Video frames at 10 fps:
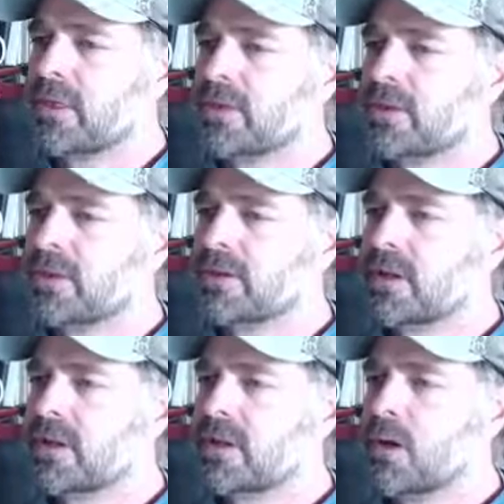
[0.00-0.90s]

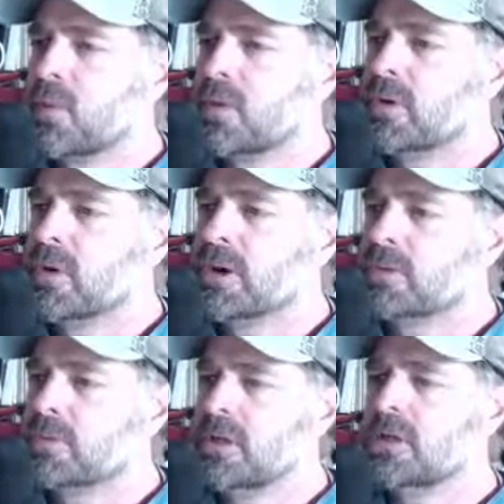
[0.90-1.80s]
30-cent open
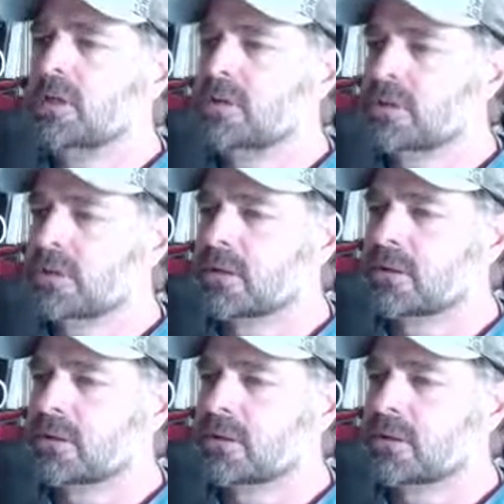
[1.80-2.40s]
raise means.